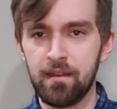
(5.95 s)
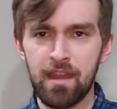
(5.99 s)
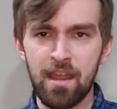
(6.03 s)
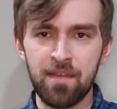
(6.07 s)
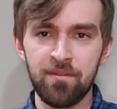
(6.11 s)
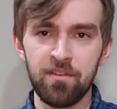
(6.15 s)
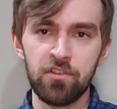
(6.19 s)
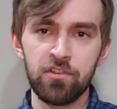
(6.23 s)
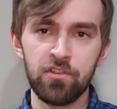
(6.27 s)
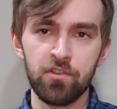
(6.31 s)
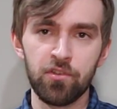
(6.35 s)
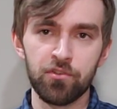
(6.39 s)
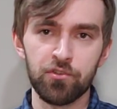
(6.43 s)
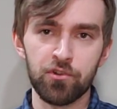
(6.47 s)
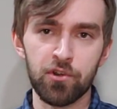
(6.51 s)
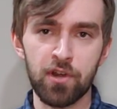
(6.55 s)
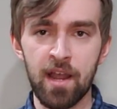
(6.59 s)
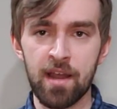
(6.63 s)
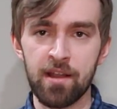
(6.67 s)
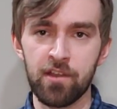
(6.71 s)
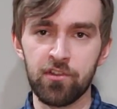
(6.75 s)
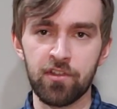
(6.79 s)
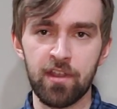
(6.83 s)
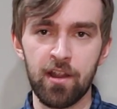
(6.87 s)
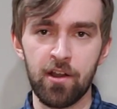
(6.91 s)
Navy SEALs are
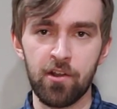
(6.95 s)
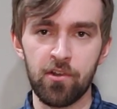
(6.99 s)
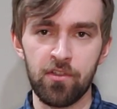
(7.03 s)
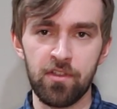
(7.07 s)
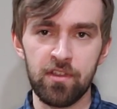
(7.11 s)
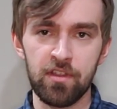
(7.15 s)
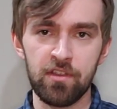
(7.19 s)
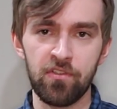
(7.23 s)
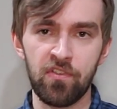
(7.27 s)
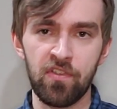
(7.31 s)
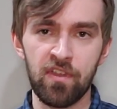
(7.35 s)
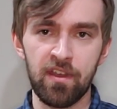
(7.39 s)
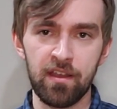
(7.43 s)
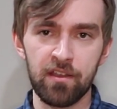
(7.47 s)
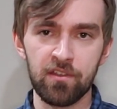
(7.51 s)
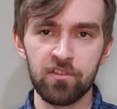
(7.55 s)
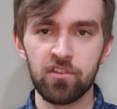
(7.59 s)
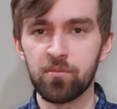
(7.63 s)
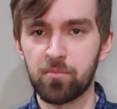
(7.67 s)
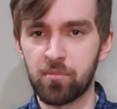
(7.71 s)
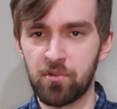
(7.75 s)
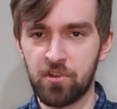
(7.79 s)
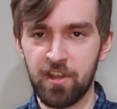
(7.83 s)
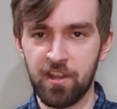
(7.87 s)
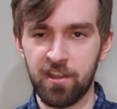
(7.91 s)
kind of scared of these
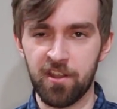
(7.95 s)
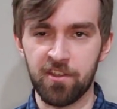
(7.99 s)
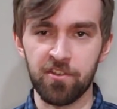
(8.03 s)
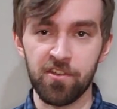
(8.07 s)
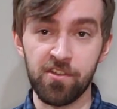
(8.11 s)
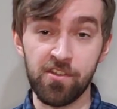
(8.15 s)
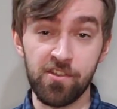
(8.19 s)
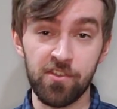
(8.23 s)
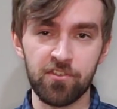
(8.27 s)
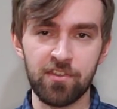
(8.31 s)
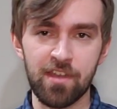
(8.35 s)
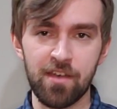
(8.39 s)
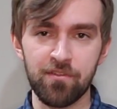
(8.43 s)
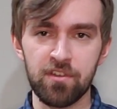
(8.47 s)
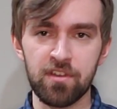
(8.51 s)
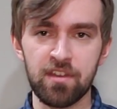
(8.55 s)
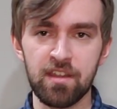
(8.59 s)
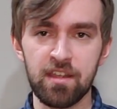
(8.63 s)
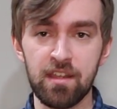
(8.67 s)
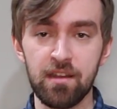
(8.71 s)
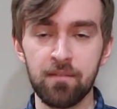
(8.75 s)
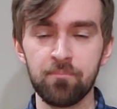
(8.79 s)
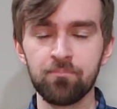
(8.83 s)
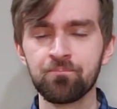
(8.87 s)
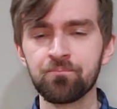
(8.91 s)
things, particularly the
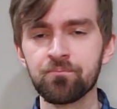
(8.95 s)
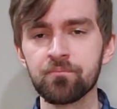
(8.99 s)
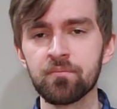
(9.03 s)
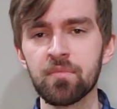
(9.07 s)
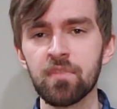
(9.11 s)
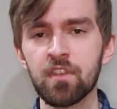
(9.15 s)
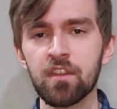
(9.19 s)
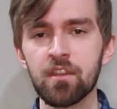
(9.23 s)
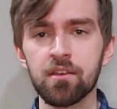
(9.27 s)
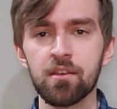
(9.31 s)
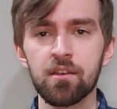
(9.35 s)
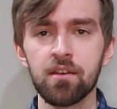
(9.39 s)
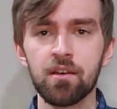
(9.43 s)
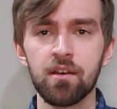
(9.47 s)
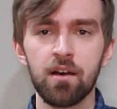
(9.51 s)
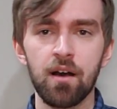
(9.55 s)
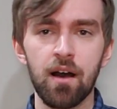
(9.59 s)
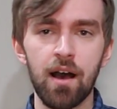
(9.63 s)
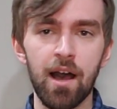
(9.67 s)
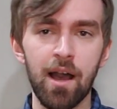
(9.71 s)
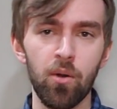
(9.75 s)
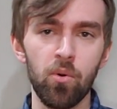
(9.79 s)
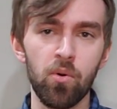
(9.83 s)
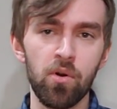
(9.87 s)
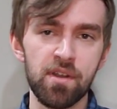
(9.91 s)
17.
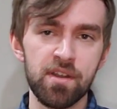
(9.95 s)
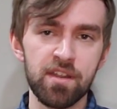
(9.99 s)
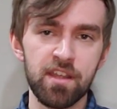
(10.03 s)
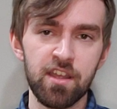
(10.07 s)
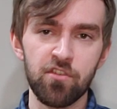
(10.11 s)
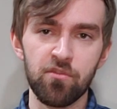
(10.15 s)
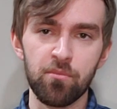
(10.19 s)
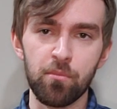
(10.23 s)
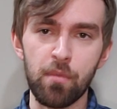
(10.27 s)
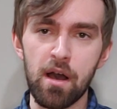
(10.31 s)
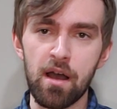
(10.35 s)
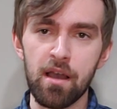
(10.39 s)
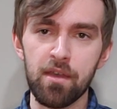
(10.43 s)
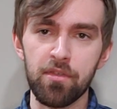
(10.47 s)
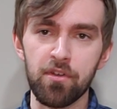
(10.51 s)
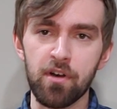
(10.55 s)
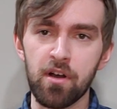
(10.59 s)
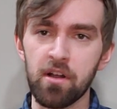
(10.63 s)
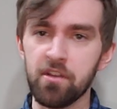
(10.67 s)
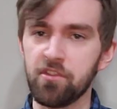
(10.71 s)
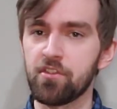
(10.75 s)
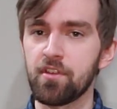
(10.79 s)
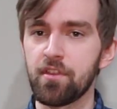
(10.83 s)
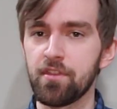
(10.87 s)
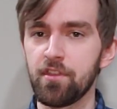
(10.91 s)
I wanted to give my
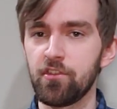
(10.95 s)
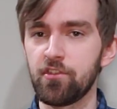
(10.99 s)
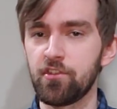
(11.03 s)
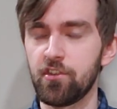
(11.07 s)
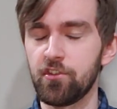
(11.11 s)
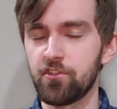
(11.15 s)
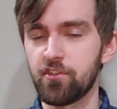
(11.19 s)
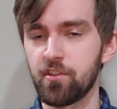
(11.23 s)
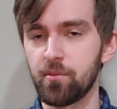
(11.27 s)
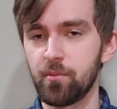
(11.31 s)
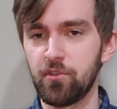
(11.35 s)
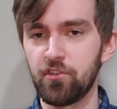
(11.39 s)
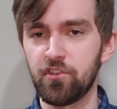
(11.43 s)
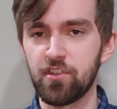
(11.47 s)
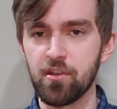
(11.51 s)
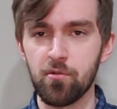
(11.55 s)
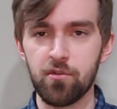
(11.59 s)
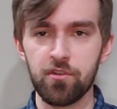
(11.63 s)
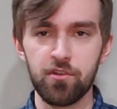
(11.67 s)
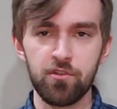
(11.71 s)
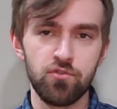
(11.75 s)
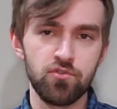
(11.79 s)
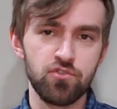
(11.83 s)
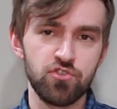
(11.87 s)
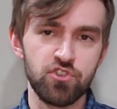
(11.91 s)
thoughts on the system as
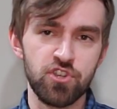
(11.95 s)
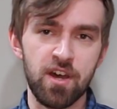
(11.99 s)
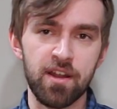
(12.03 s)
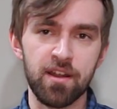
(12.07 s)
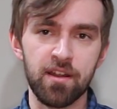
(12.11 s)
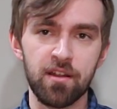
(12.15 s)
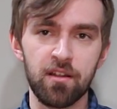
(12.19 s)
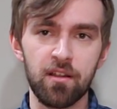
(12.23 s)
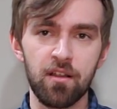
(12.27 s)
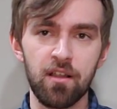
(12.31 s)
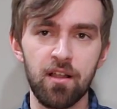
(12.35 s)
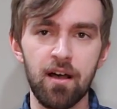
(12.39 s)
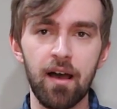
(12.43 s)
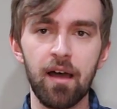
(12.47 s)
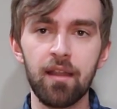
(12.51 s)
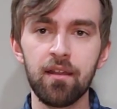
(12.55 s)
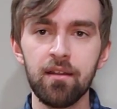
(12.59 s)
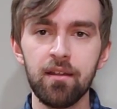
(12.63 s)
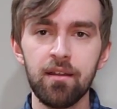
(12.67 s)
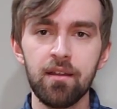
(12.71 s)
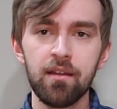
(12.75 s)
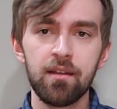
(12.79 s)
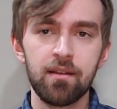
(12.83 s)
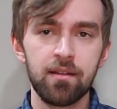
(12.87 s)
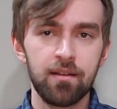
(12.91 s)
someone who shot it a lot.
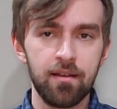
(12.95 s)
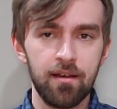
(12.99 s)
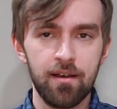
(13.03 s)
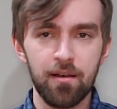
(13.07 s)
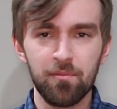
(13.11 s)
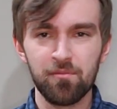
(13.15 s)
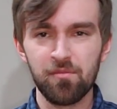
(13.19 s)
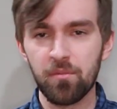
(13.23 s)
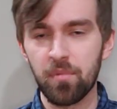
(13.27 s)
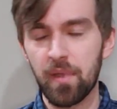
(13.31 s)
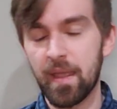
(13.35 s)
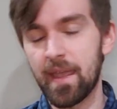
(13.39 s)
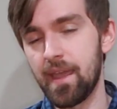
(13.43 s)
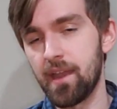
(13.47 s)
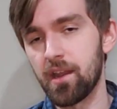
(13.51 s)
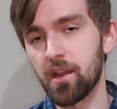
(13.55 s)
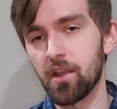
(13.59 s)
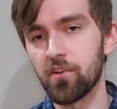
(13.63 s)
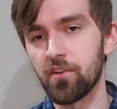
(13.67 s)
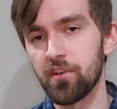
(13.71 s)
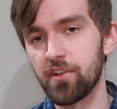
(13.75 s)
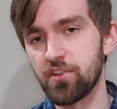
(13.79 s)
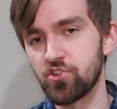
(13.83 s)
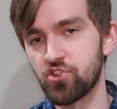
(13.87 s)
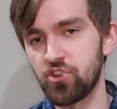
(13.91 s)
I'm a
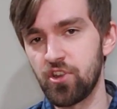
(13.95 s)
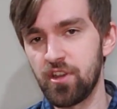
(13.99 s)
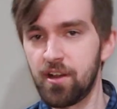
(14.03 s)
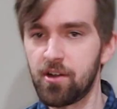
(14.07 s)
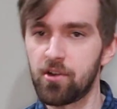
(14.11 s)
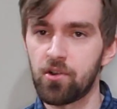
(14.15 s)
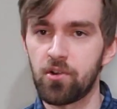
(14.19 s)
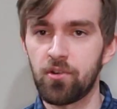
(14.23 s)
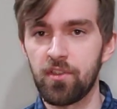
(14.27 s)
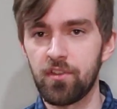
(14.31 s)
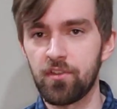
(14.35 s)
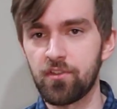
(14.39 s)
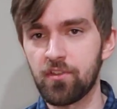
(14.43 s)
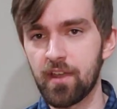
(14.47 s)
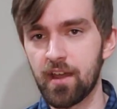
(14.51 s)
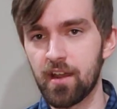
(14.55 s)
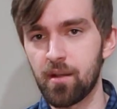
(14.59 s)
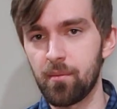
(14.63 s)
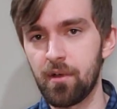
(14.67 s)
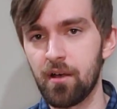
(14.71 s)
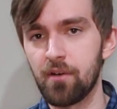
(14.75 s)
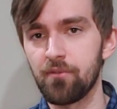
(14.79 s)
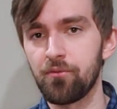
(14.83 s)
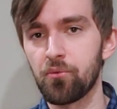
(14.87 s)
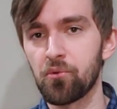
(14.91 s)
mechanical engineer that's got
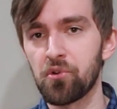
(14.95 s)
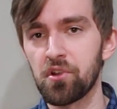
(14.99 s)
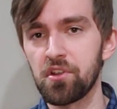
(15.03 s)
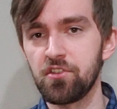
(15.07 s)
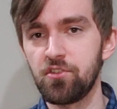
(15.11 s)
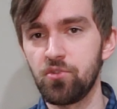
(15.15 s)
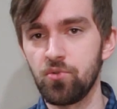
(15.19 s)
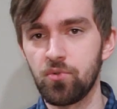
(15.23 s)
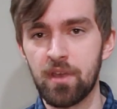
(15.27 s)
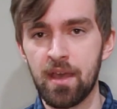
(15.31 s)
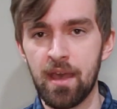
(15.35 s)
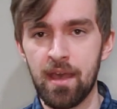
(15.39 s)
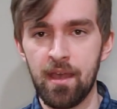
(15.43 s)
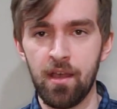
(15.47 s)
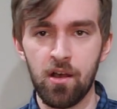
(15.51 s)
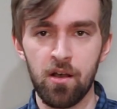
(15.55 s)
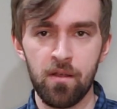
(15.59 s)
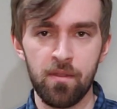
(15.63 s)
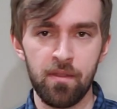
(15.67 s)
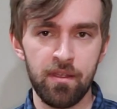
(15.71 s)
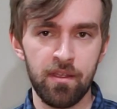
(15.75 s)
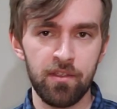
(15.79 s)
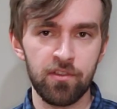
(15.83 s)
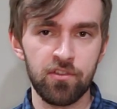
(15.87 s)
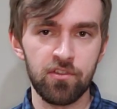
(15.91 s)
about 42K
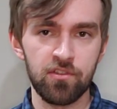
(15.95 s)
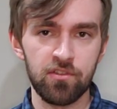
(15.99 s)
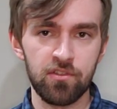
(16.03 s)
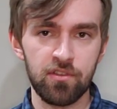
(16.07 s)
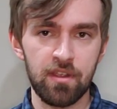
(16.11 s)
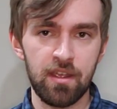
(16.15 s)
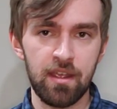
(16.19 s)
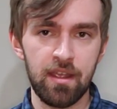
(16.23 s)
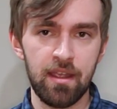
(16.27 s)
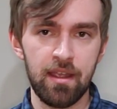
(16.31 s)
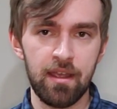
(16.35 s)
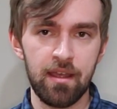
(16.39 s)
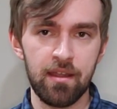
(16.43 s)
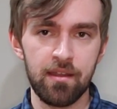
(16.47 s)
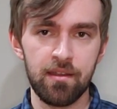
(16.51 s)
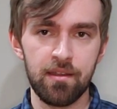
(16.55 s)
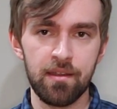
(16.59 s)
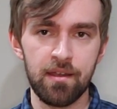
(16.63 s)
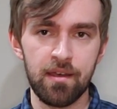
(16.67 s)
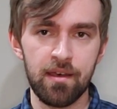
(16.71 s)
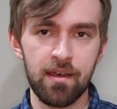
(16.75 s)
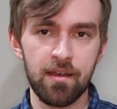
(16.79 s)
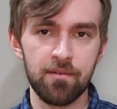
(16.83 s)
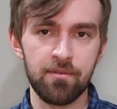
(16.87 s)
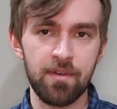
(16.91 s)
on this, and
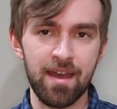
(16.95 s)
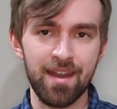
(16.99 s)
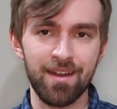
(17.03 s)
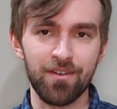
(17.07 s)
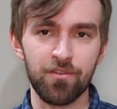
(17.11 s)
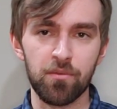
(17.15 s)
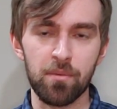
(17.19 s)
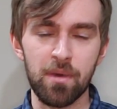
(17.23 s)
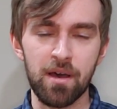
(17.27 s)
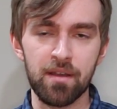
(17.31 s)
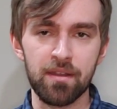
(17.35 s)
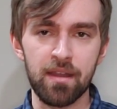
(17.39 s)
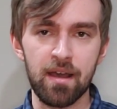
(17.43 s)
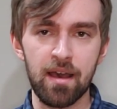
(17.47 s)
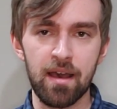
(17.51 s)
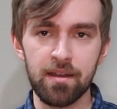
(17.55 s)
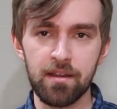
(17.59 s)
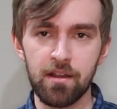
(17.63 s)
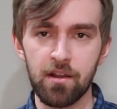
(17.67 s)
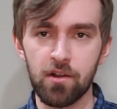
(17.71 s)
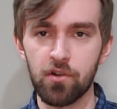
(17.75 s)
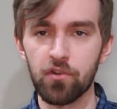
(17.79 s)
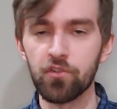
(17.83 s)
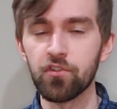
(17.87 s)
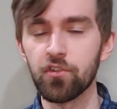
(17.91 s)
I've had it for about 9
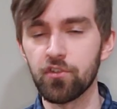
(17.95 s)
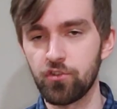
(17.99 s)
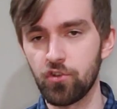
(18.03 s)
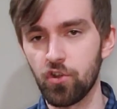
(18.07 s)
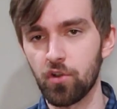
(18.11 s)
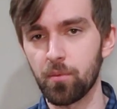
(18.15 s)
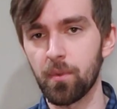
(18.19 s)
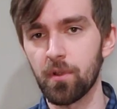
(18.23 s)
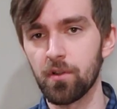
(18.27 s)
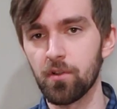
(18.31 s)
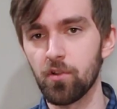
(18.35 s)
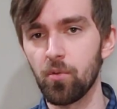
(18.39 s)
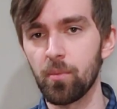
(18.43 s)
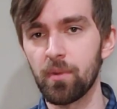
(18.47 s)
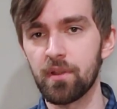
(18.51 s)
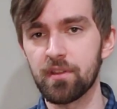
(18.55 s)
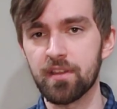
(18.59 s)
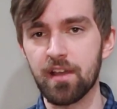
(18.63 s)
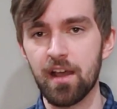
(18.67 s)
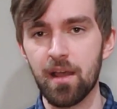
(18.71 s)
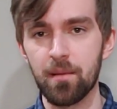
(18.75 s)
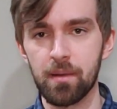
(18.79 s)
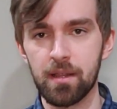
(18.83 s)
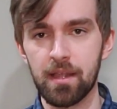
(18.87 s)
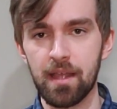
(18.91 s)
years. It took me a little bit of
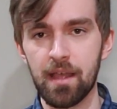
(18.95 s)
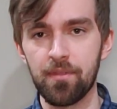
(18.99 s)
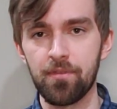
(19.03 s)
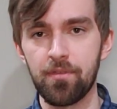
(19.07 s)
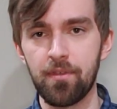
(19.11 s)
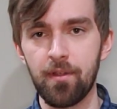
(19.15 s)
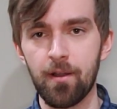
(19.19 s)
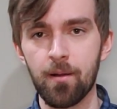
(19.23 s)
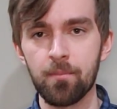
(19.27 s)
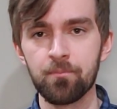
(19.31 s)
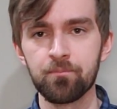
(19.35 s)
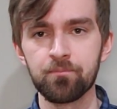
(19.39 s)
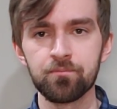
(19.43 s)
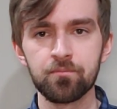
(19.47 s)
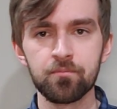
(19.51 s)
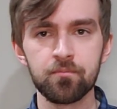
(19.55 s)
time to get there.